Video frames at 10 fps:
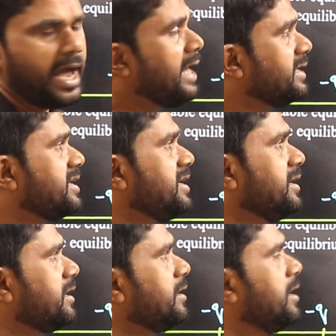and
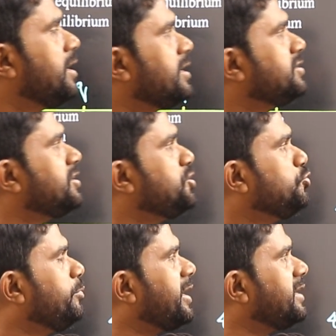here in the
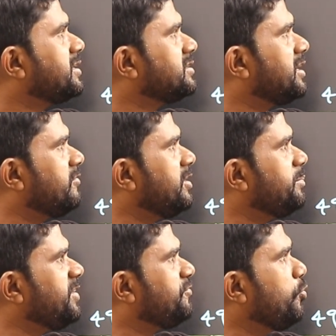numerator there will
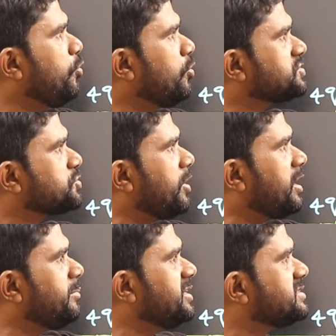be 4
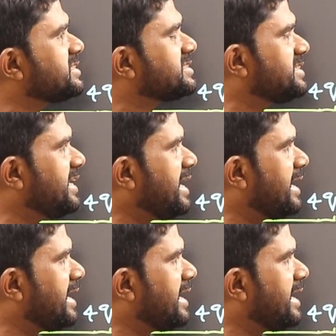square means 16,